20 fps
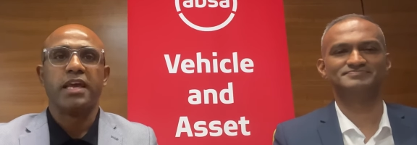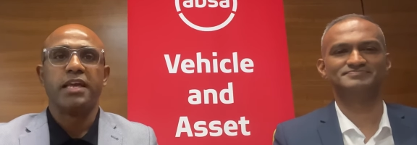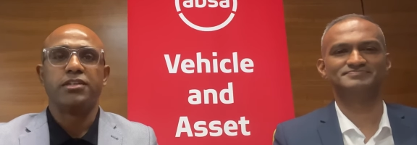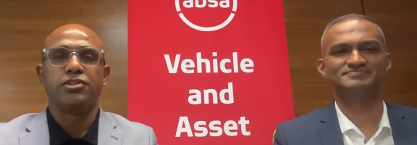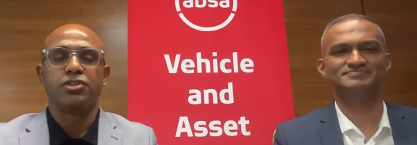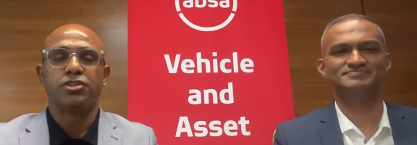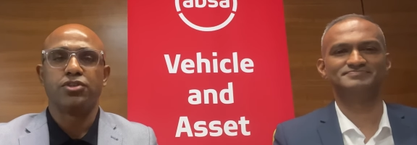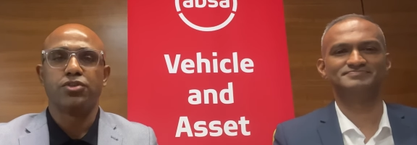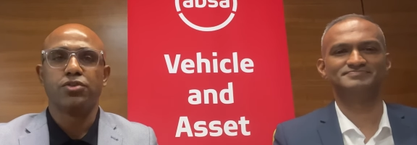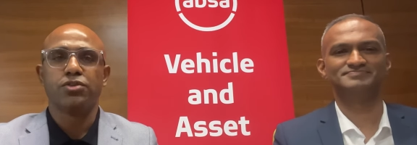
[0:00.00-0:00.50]

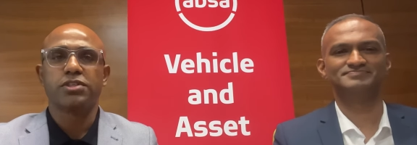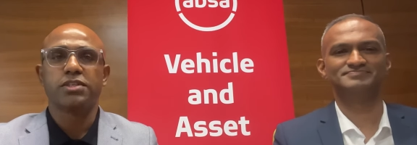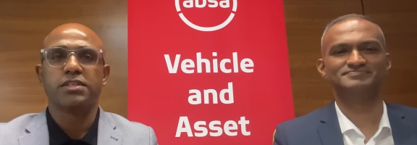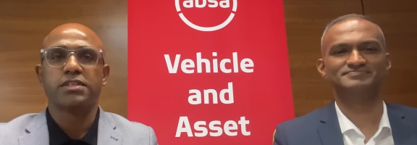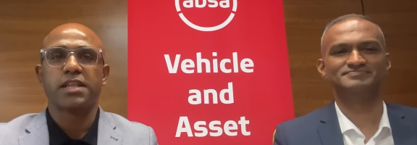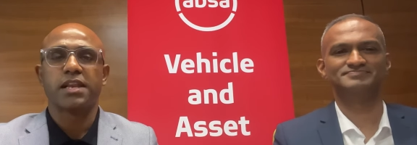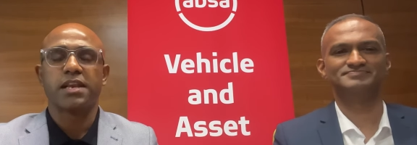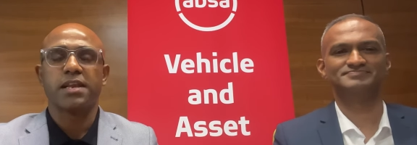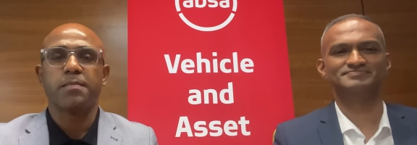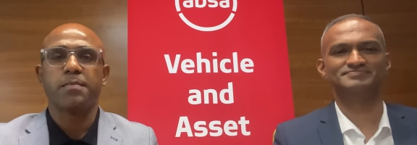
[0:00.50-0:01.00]
Speaker 1: It
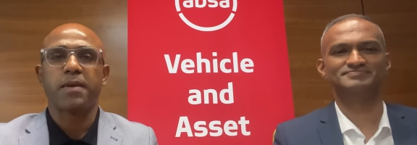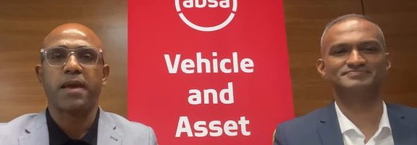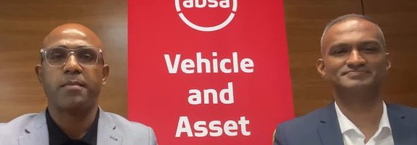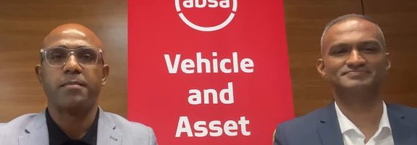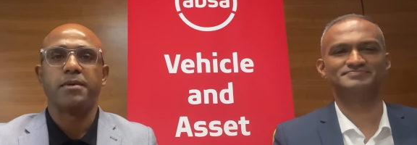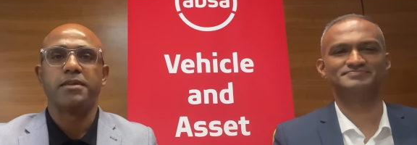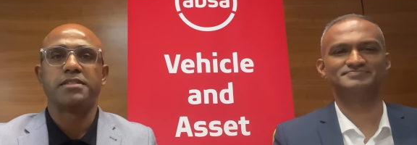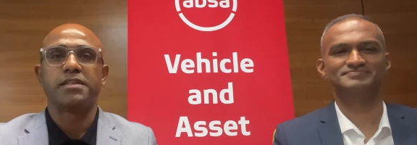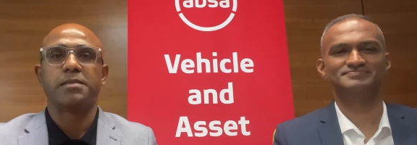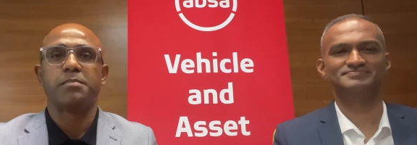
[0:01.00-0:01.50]
reduces the
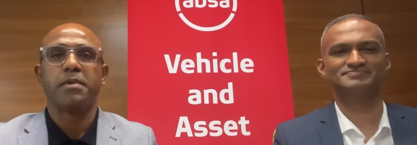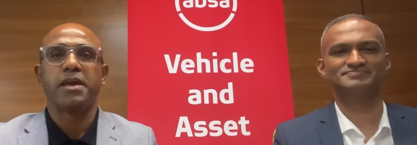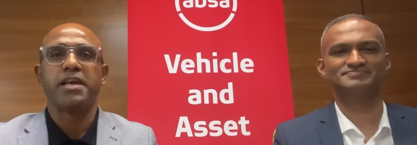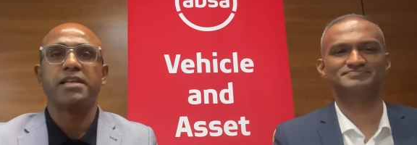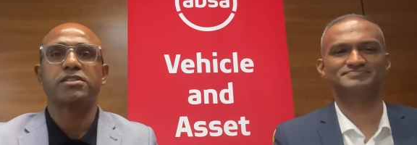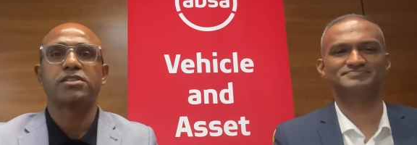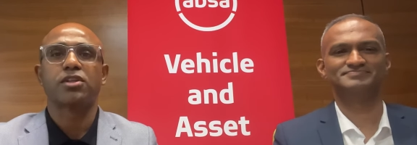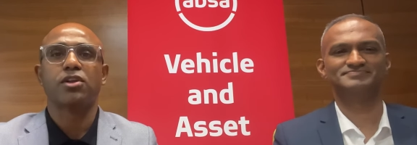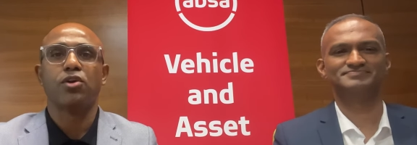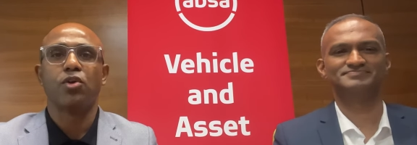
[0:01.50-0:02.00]
repayment and
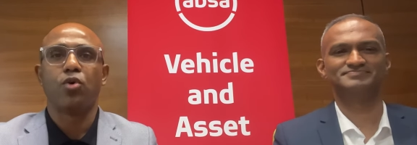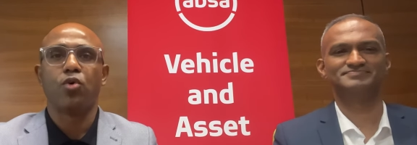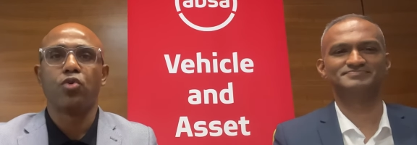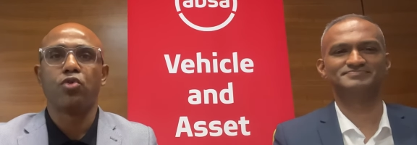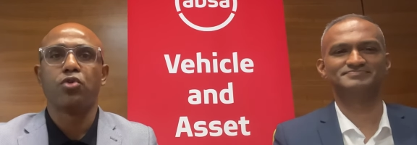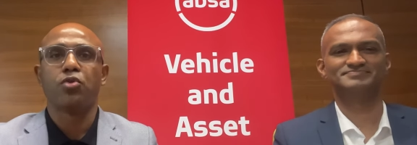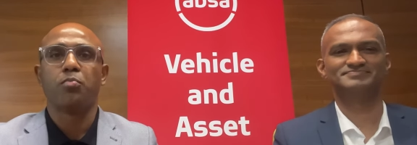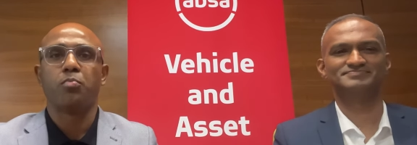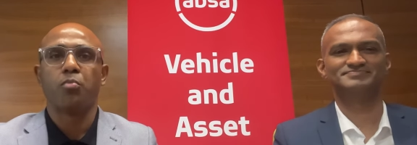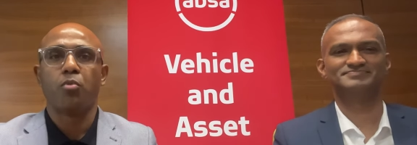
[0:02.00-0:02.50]
makes the
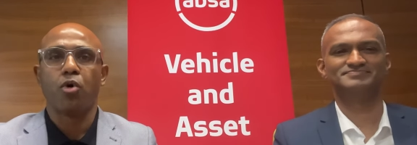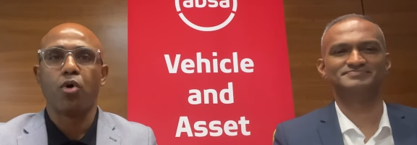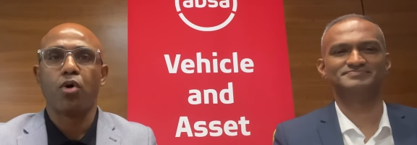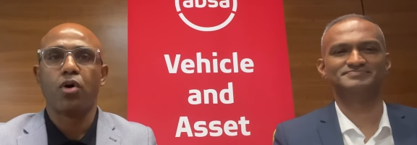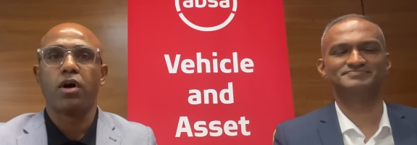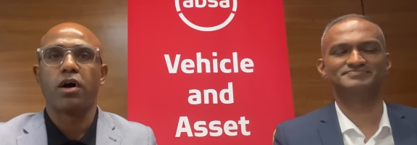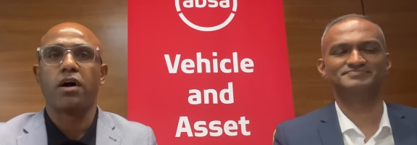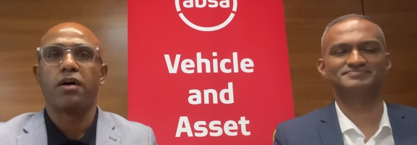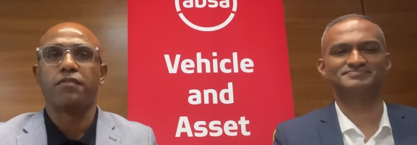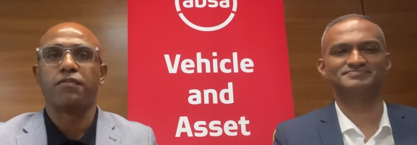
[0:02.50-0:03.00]
loan
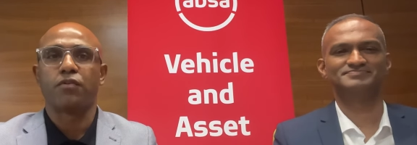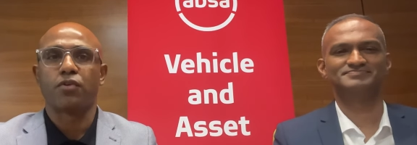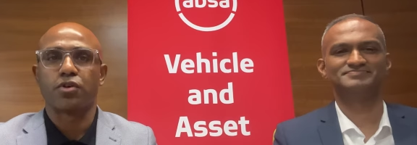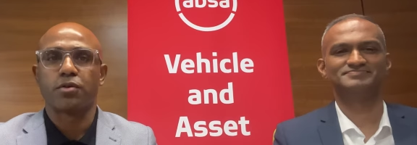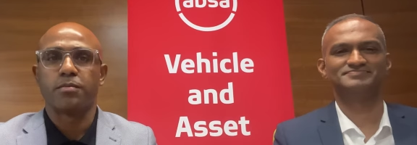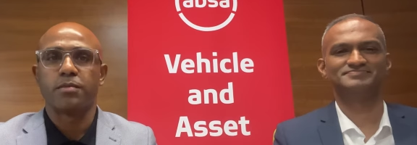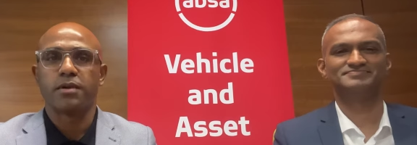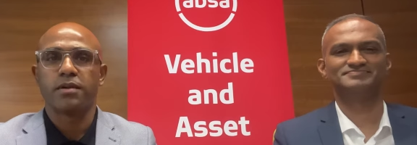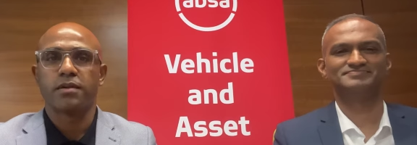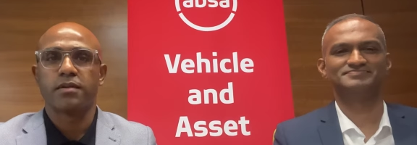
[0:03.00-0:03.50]
more
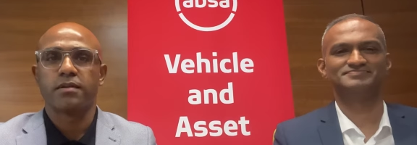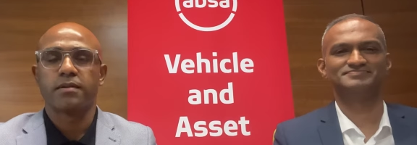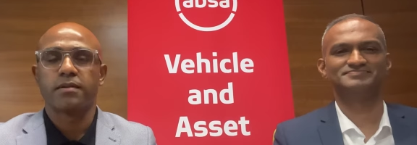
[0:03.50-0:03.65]
affordable.